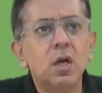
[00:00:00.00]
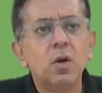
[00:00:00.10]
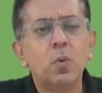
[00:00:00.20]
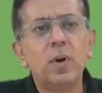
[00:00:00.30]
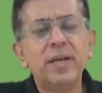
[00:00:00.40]

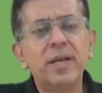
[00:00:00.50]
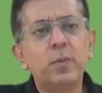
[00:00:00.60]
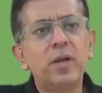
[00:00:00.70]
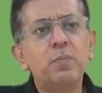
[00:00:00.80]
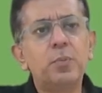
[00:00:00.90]

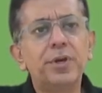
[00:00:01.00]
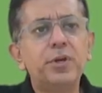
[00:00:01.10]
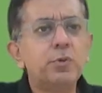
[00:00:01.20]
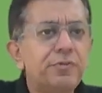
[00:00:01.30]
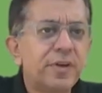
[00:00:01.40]

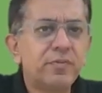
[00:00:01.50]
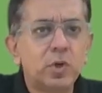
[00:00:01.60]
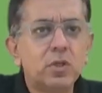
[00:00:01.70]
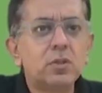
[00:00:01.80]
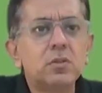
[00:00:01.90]

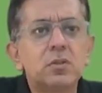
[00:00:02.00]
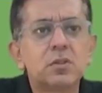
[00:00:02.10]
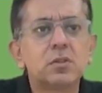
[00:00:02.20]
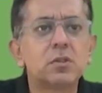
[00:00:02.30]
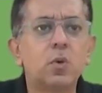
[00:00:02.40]

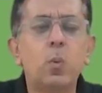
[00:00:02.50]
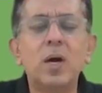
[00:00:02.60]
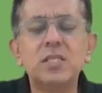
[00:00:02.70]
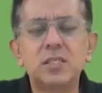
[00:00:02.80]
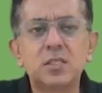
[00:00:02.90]
$181.25,
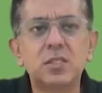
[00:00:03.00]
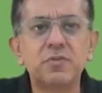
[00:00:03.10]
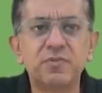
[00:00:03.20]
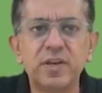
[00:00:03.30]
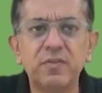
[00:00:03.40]

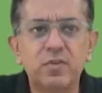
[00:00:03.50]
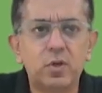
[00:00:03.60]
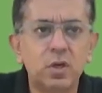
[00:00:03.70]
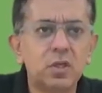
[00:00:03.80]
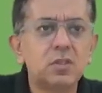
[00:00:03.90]

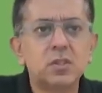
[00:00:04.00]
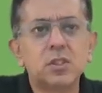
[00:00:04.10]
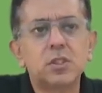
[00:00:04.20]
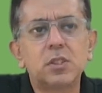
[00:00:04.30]
$165,